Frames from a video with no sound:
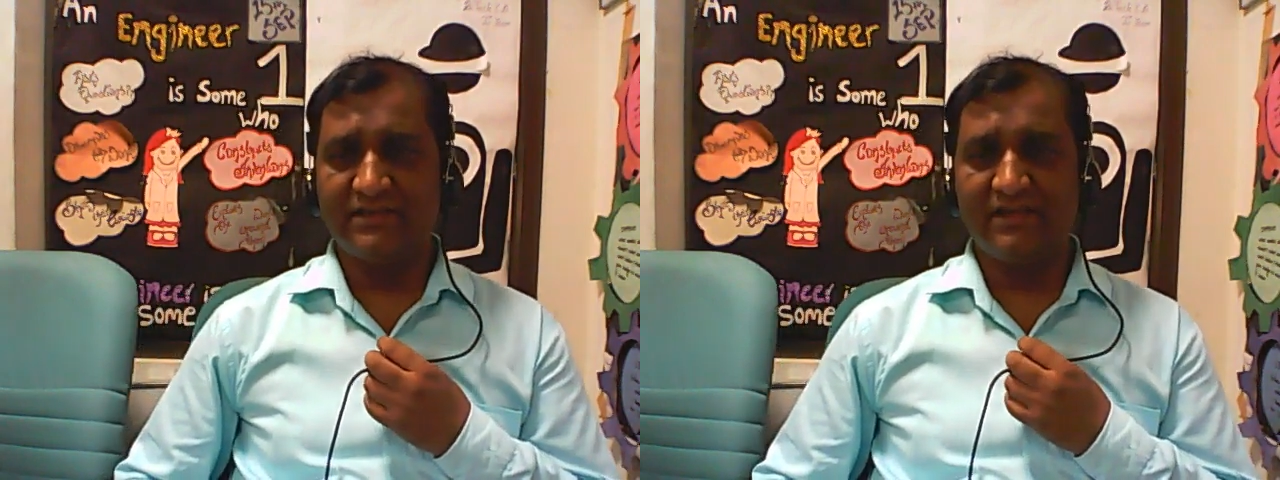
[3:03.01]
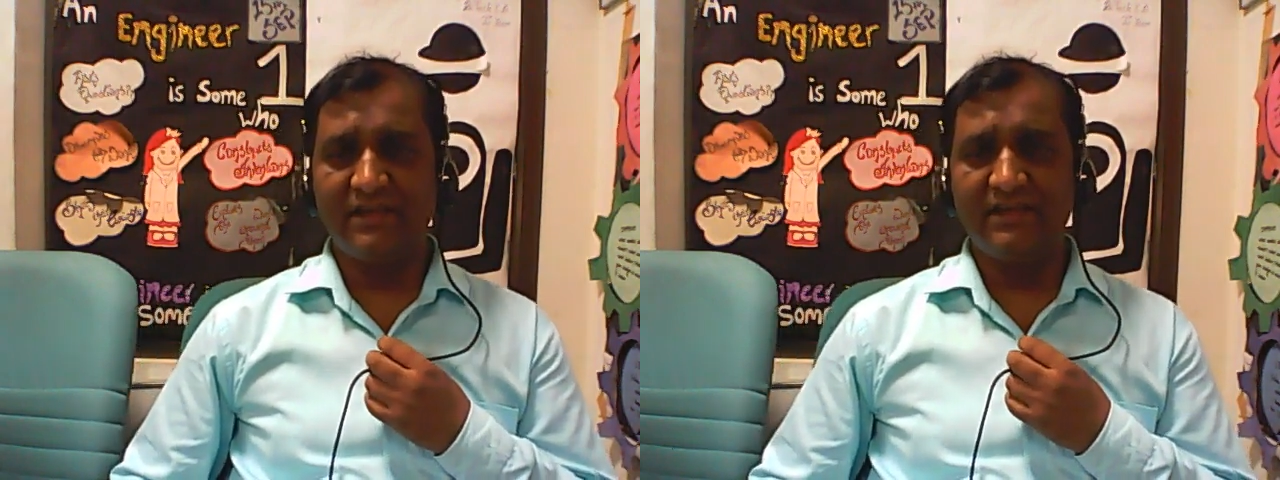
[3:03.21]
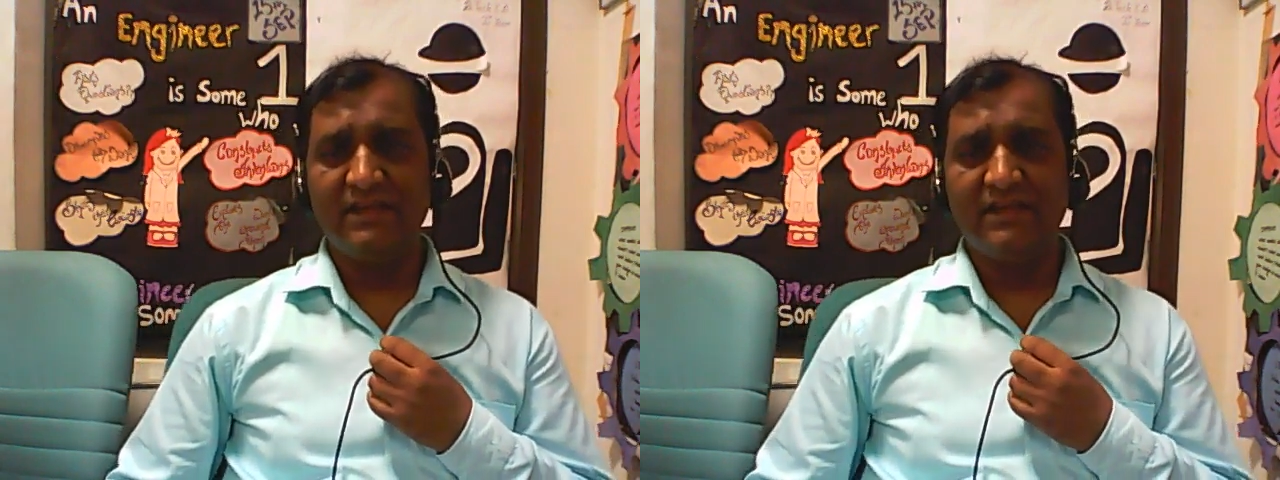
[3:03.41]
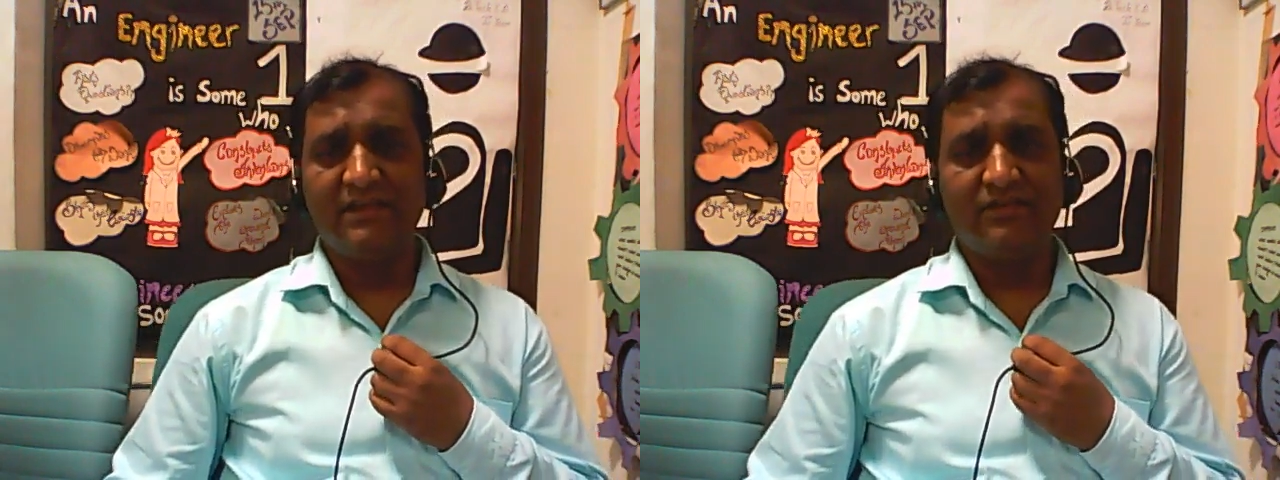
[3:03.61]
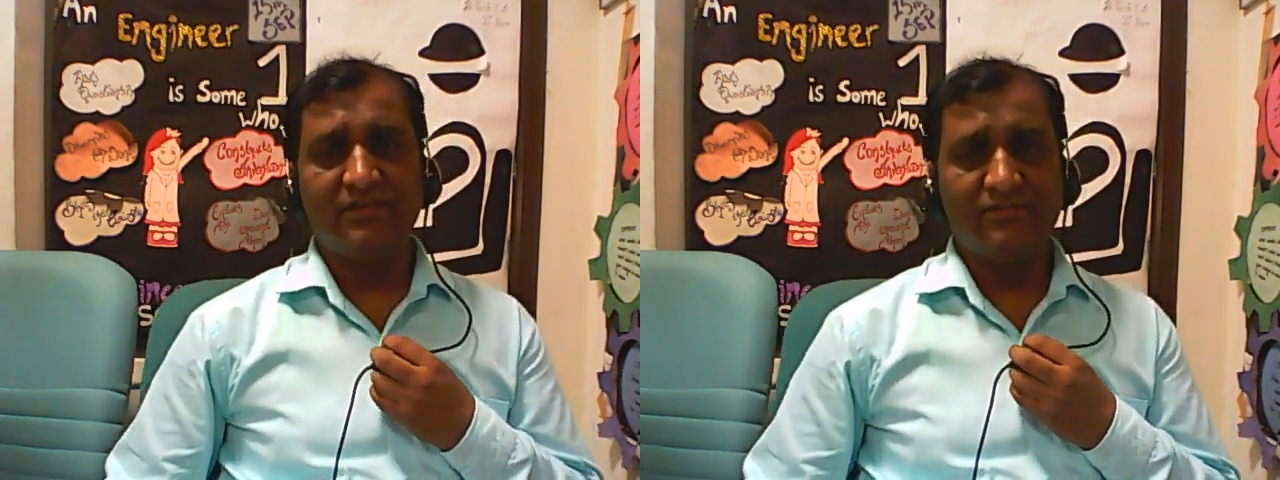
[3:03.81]
the
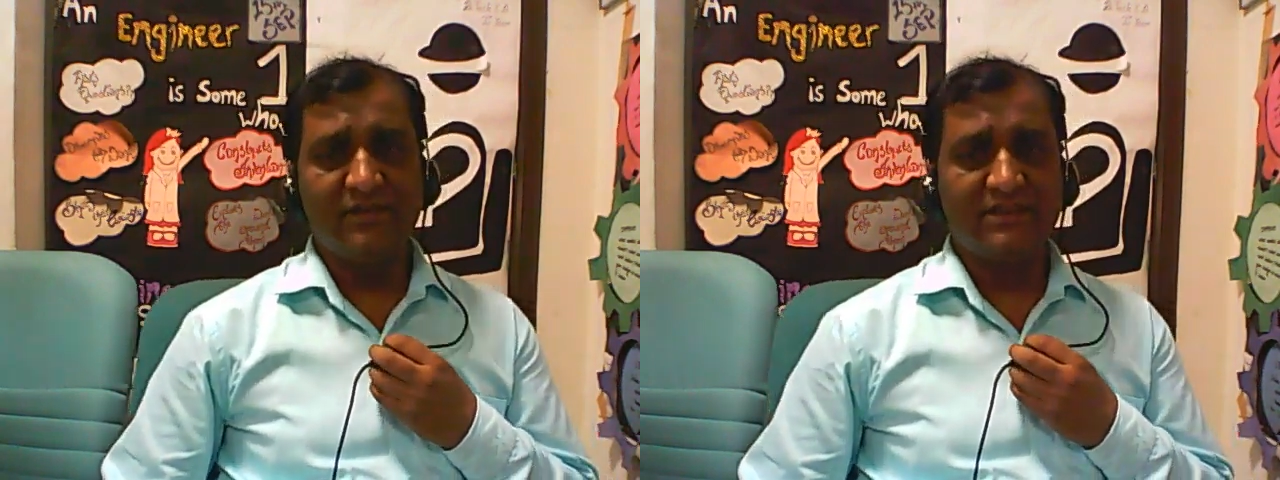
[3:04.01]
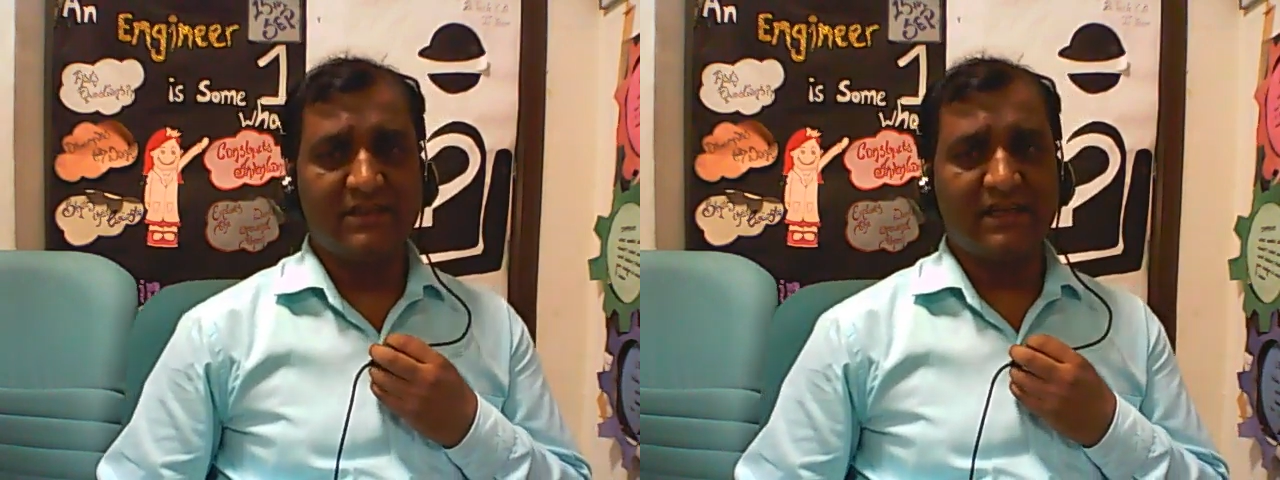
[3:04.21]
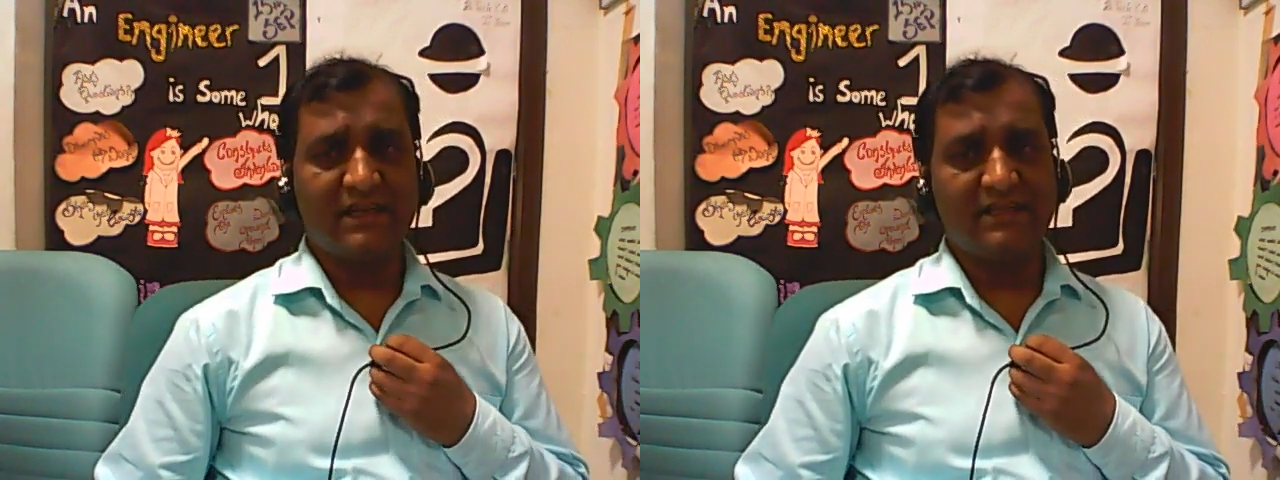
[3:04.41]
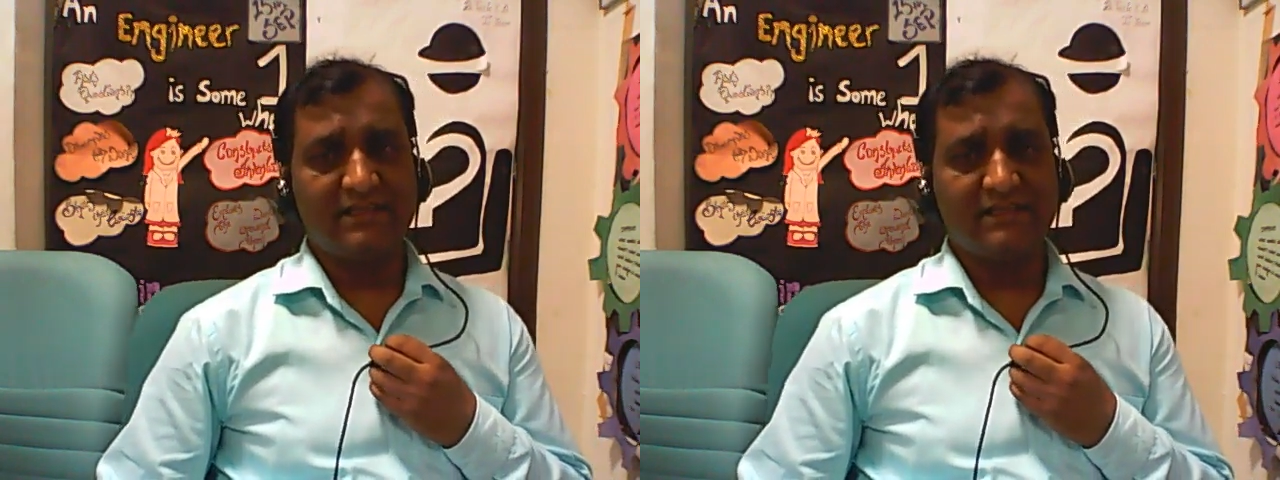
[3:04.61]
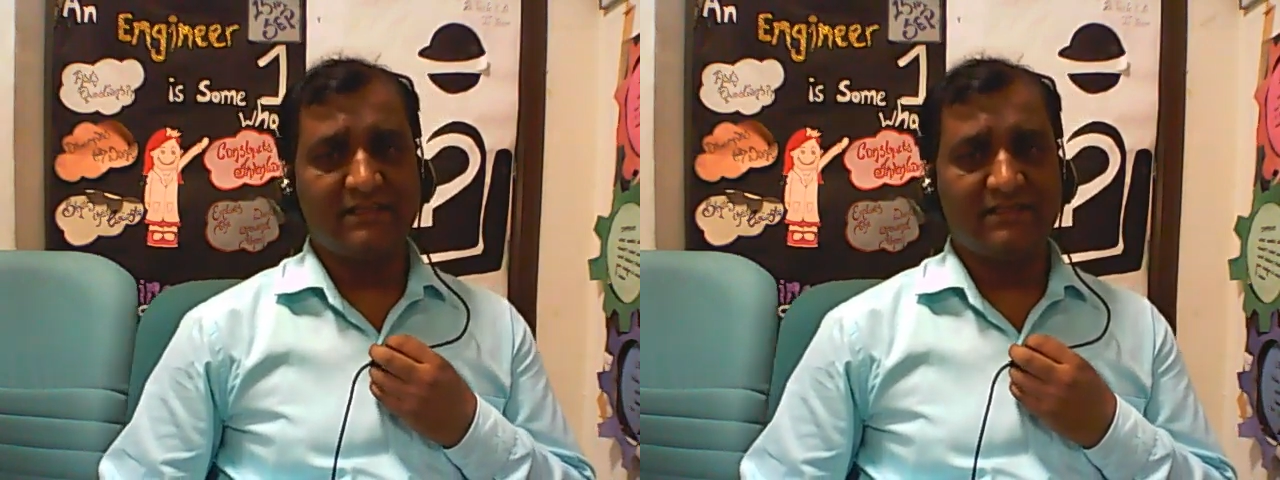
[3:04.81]
domestic
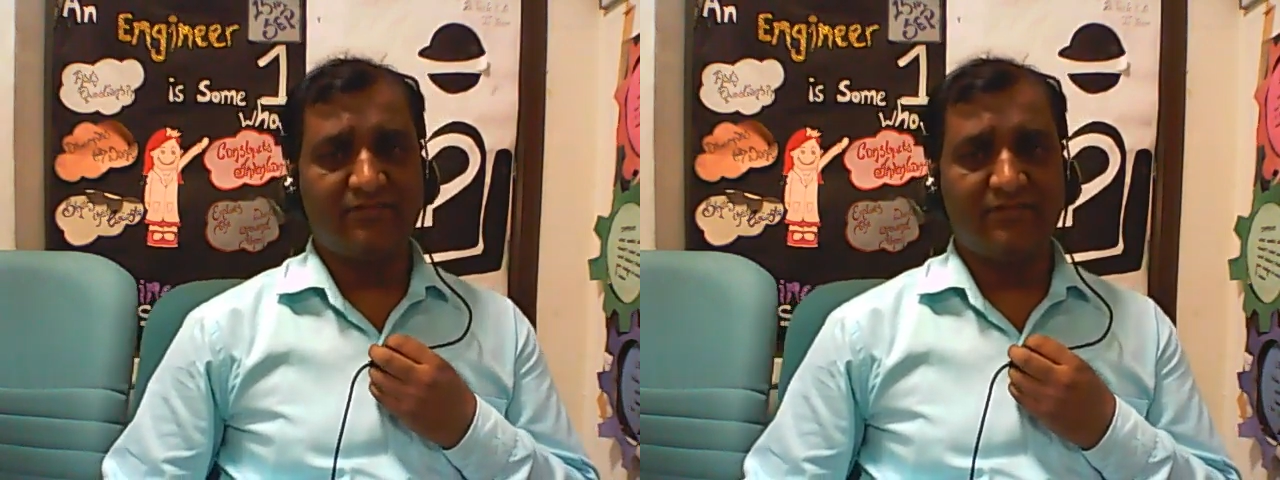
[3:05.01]
conditions